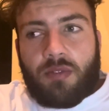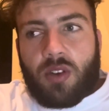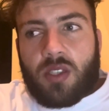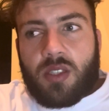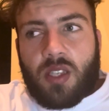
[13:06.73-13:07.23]
for
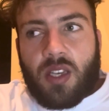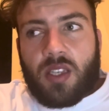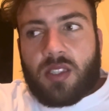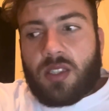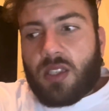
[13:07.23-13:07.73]
his
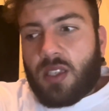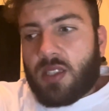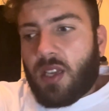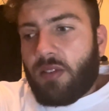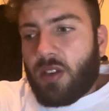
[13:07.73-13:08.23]
tickets,
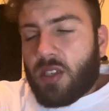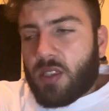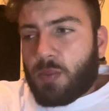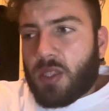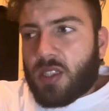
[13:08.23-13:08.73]
his living
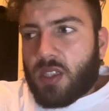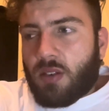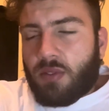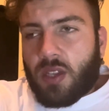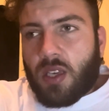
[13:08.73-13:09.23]
expenses and
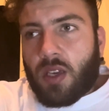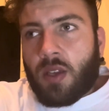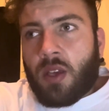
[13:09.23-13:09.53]
everything.